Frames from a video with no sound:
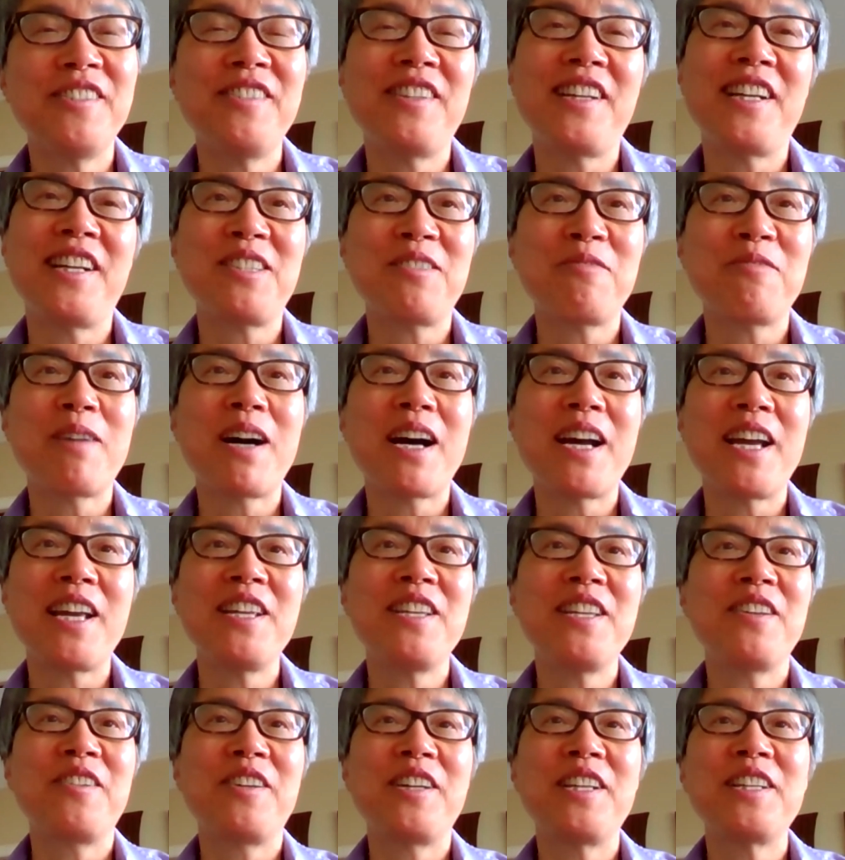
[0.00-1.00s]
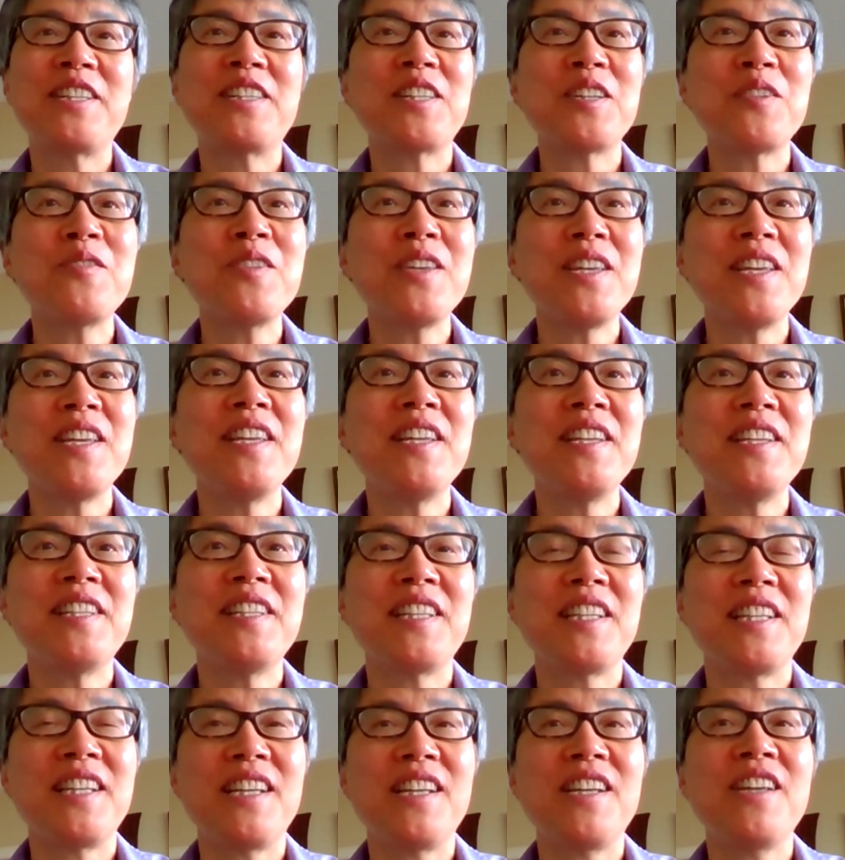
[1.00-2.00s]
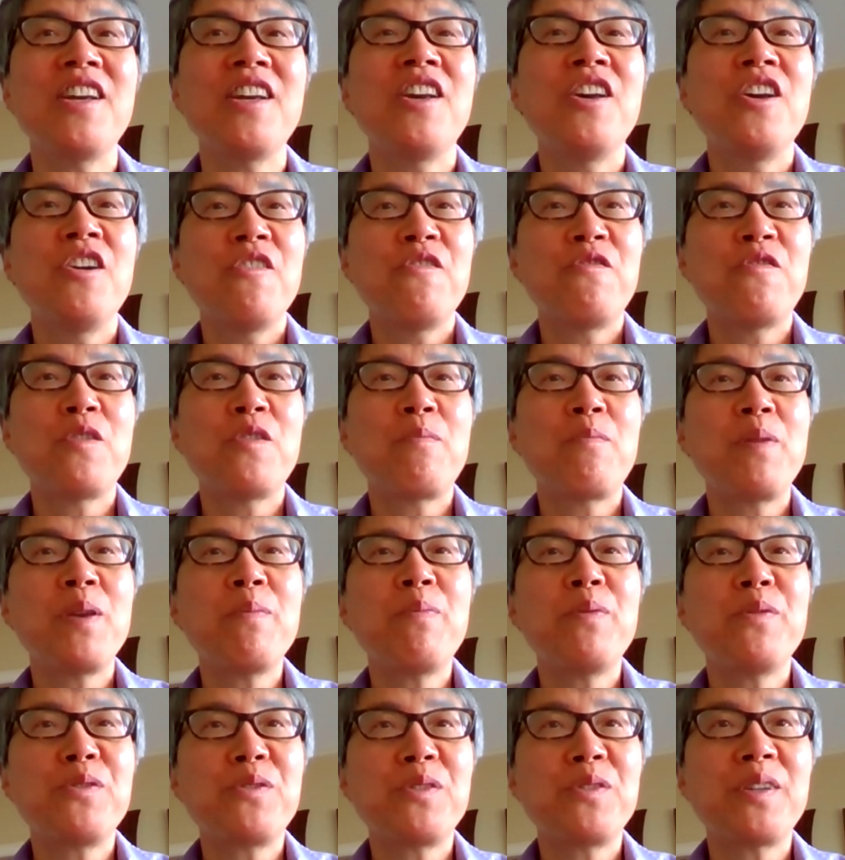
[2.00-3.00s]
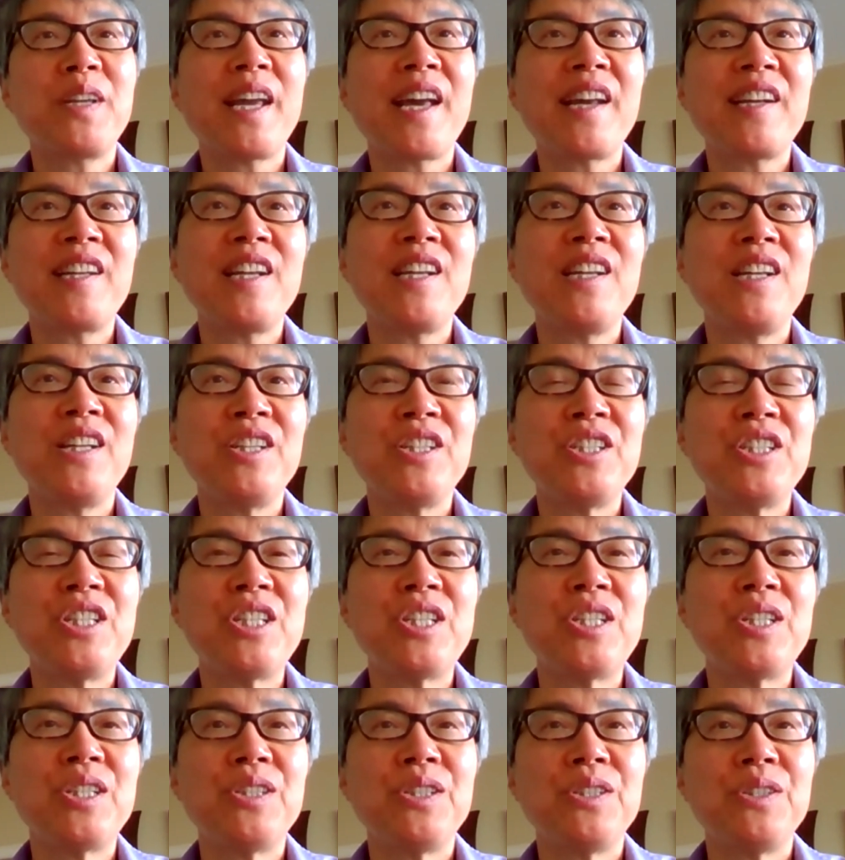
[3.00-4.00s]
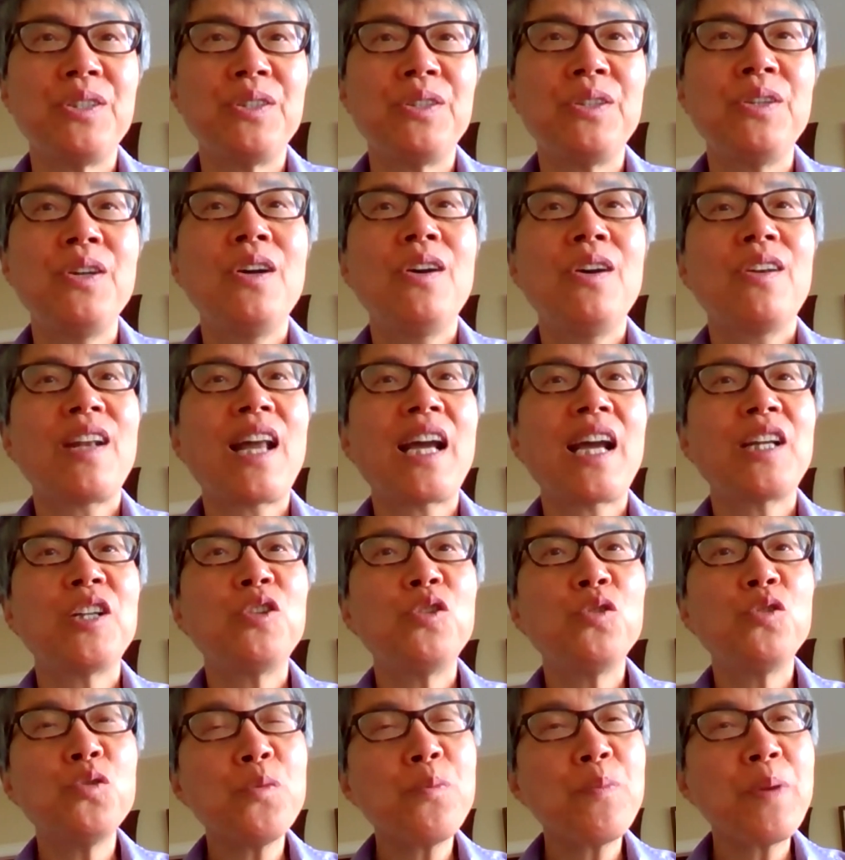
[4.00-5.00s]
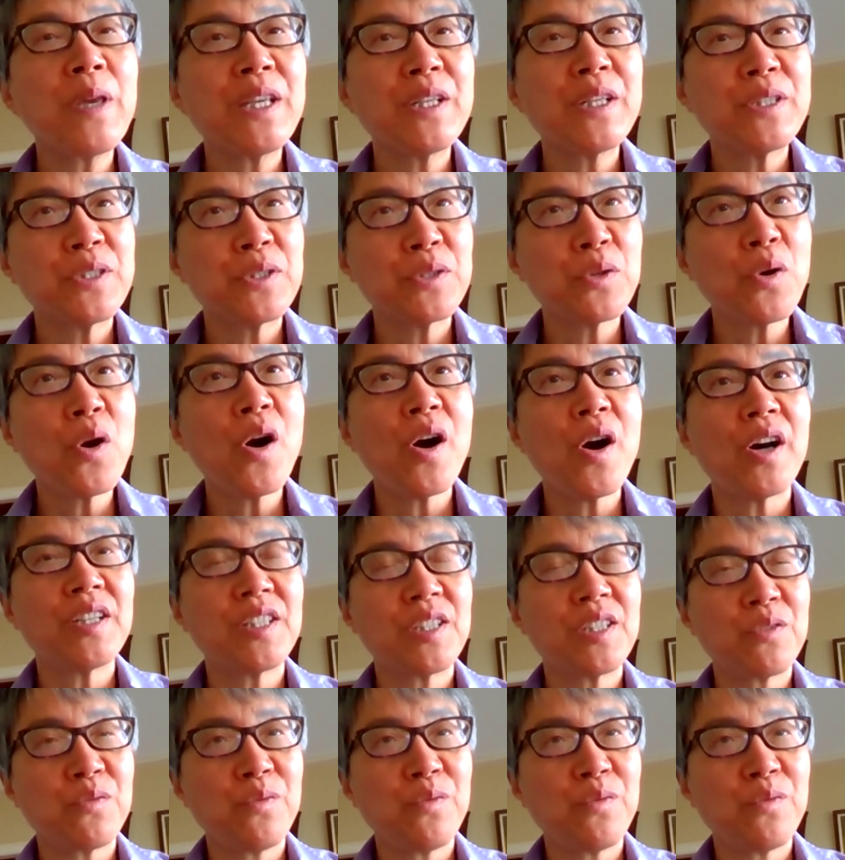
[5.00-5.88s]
That's why, it's so easy for people to get into like looping thoughts,